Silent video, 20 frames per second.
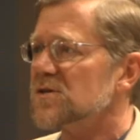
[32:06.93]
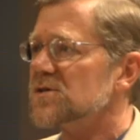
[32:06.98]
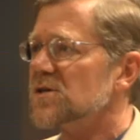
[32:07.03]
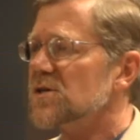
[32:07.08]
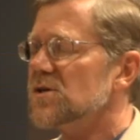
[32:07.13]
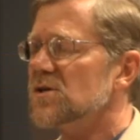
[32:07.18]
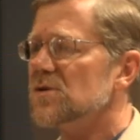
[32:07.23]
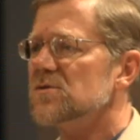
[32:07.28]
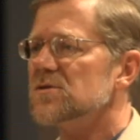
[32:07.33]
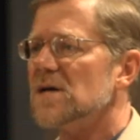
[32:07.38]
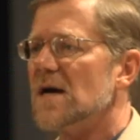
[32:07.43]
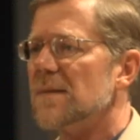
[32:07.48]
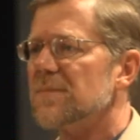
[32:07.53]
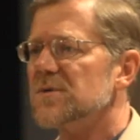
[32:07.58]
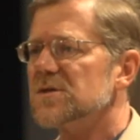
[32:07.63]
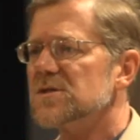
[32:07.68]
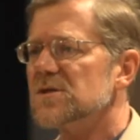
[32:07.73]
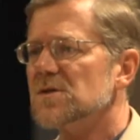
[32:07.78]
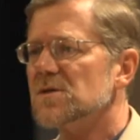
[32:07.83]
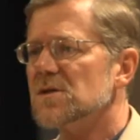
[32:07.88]
that there's a huge
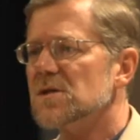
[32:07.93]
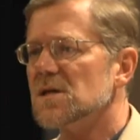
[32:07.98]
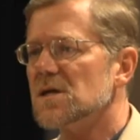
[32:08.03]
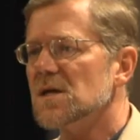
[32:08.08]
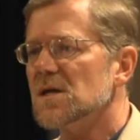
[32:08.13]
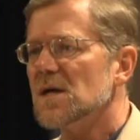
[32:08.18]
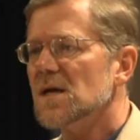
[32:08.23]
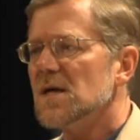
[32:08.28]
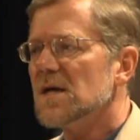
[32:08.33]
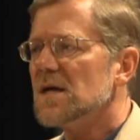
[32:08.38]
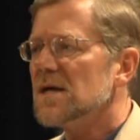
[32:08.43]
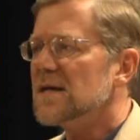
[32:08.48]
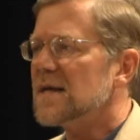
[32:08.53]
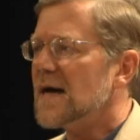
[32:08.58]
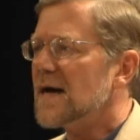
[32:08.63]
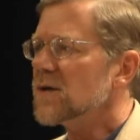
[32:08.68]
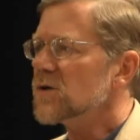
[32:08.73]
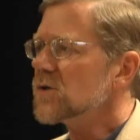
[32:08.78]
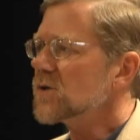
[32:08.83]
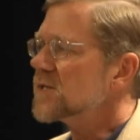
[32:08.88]
opportunity
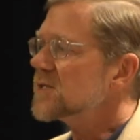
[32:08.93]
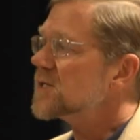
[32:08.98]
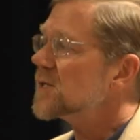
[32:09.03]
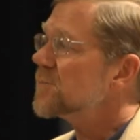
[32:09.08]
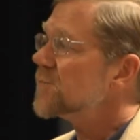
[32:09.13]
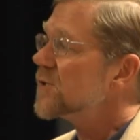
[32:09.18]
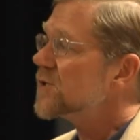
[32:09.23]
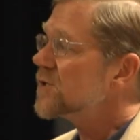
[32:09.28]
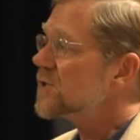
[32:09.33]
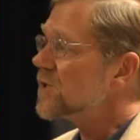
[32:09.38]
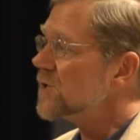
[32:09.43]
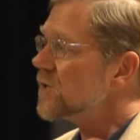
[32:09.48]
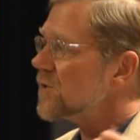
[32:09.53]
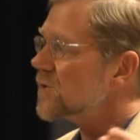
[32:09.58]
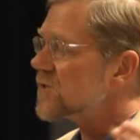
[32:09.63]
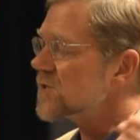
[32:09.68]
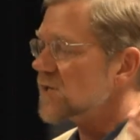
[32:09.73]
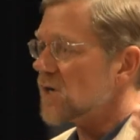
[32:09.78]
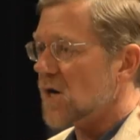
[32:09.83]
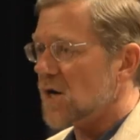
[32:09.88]
not only to
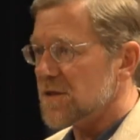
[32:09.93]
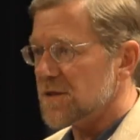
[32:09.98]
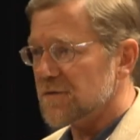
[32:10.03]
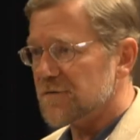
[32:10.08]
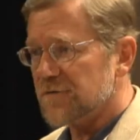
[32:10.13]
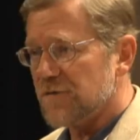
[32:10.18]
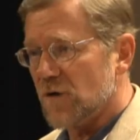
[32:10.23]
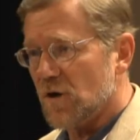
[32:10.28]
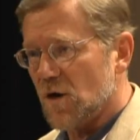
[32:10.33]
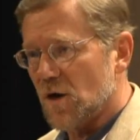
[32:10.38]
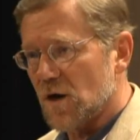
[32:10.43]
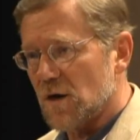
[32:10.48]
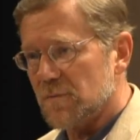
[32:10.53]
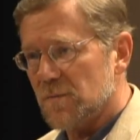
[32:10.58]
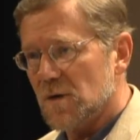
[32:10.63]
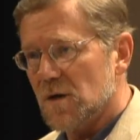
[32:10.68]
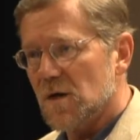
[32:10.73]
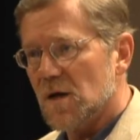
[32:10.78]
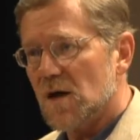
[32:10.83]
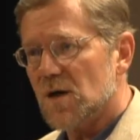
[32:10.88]
produce on the
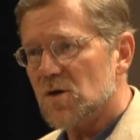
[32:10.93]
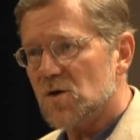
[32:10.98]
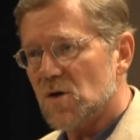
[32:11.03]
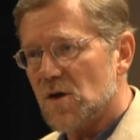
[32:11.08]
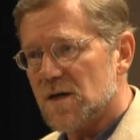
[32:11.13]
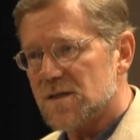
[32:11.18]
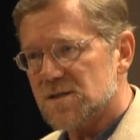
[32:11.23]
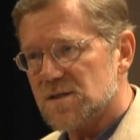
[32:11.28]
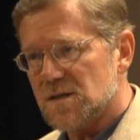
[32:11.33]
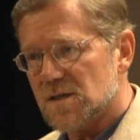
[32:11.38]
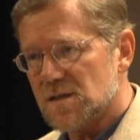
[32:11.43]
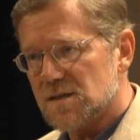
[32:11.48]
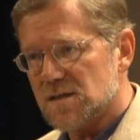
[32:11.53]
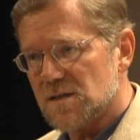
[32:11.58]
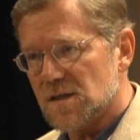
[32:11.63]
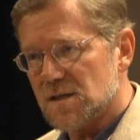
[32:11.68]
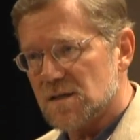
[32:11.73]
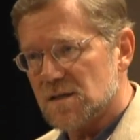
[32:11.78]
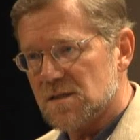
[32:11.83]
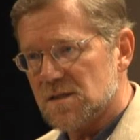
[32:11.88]
farm across an
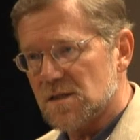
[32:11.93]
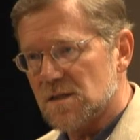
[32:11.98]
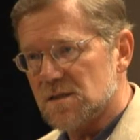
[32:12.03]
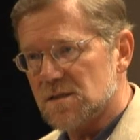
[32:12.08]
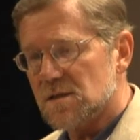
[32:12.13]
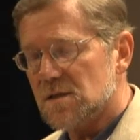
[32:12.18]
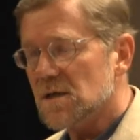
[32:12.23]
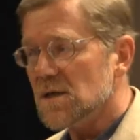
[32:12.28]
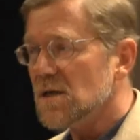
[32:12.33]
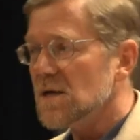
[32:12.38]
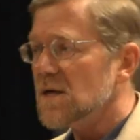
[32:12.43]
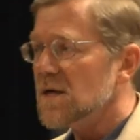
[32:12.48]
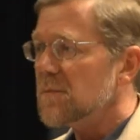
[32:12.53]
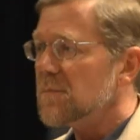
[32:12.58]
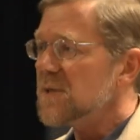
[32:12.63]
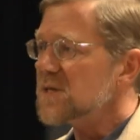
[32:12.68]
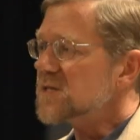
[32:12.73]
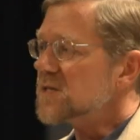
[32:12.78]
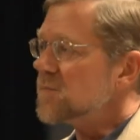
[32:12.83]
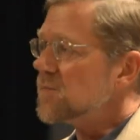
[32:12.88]
extended season,
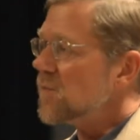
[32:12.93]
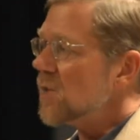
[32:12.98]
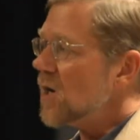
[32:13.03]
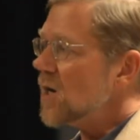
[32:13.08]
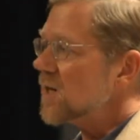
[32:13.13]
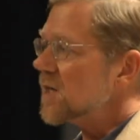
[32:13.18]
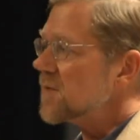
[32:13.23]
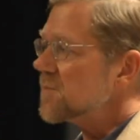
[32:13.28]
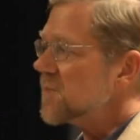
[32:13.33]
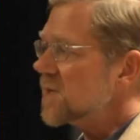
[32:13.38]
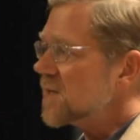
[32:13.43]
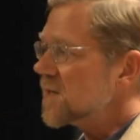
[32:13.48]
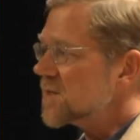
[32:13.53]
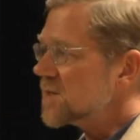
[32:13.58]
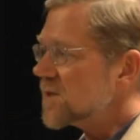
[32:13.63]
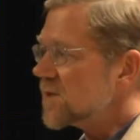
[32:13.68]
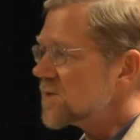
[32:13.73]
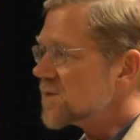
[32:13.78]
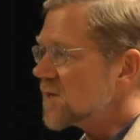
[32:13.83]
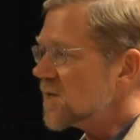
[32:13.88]
but to market
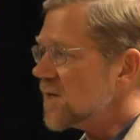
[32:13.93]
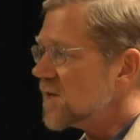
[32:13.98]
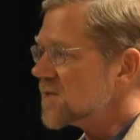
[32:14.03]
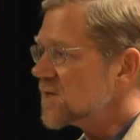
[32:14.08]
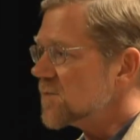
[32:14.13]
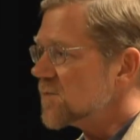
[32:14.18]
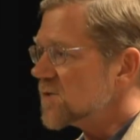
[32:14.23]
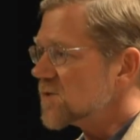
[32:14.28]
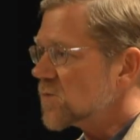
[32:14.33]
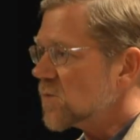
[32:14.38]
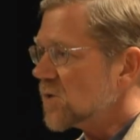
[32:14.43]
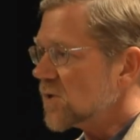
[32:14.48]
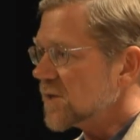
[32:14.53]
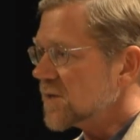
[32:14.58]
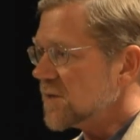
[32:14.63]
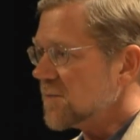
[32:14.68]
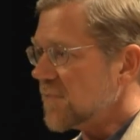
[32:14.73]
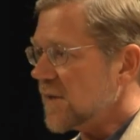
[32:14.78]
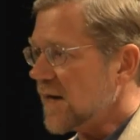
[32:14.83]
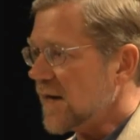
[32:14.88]
because there's customers
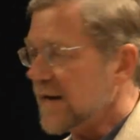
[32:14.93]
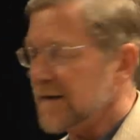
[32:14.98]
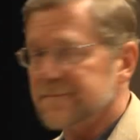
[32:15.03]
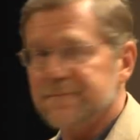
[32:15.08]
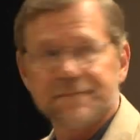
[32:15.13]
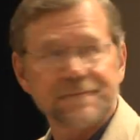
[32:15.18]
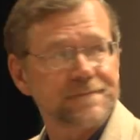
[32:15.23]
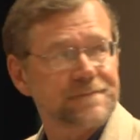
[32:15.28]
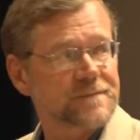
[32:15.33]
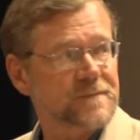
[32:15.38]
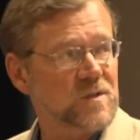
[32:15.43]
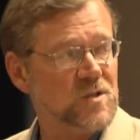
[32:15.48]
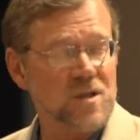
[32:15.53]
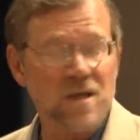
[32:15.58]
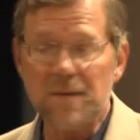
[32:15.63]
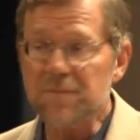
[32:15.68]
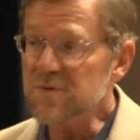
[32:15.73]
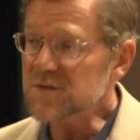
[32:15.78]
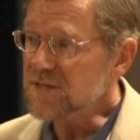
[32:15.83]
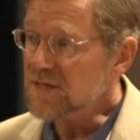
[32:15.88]
willing to buy. So,
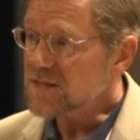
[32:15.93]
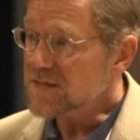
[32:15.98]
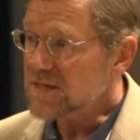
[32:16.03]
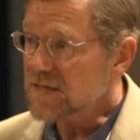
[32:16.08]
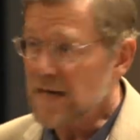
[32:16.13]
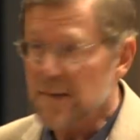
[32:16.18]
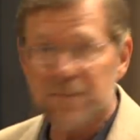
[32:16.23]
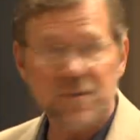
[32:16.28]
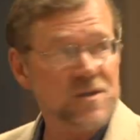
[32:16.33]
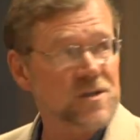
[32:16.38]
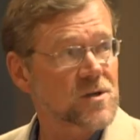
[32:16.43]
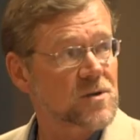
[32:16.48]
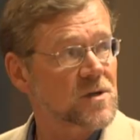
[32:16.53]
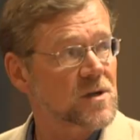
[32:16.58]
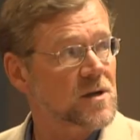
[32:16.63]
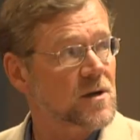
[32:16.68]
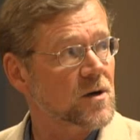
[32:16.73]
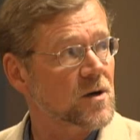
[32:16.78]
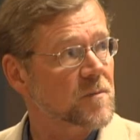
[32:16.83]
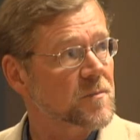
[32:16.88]
that presents an
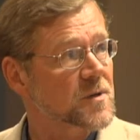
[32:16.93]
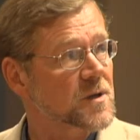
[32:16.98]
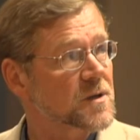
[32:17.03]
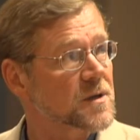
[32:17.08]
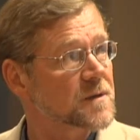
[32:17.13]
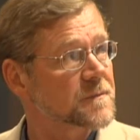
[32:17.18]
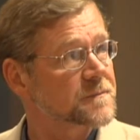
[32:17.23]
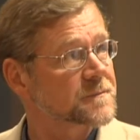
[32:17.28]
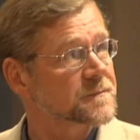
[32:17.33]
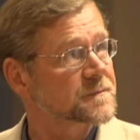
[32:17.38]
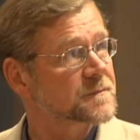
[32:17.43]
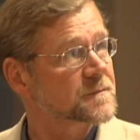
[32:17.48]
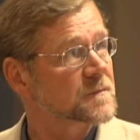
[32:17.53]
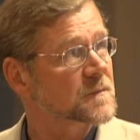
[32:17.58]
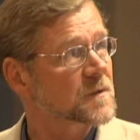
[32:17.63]
opportunity, in our opinion.